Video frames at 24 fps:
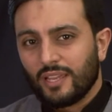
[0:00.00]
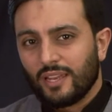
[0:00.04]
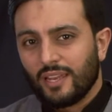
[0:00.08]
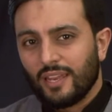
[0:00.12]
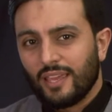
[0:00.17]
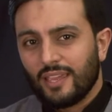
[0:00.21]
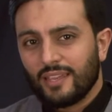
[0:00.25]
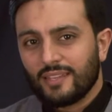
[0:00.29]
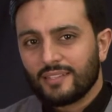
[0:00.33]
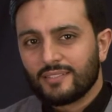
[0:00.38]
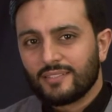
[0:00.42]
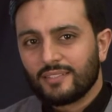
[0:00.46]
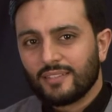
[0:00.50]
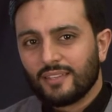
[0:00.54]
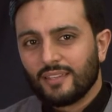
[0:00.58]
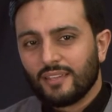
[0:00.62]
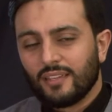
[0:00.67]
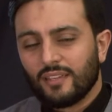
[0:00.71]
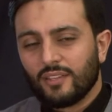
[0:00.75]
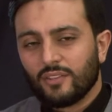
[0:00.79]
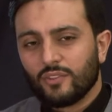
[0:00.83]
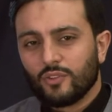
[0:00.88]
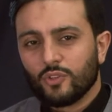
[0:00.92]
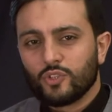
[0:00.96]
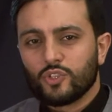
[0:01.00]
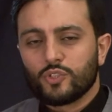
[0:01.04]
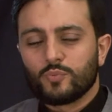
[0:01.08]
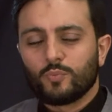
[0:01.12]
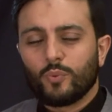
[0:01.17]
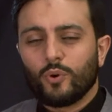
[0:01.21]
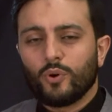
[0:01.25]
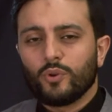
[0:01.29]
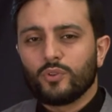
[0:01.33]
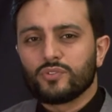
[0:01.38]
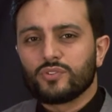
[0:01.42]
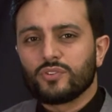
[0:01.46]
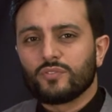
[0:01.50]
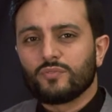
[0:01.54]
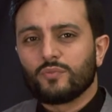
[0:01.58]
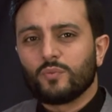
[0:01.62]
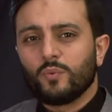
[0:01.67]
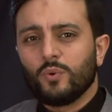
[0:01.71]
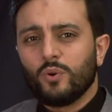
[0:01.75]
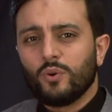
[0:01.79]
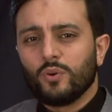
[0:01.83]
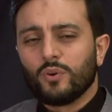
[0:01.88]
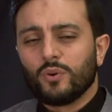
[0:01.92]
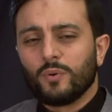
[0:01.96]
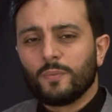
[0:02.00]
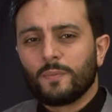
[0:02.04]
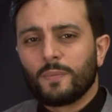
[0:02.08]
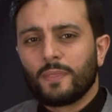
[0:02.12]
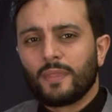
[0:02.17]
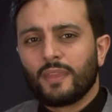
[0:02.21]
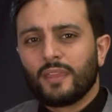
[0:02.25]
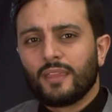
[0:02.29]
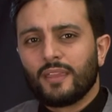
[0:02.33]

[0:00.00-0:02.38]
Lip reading: to collect the spoils of war.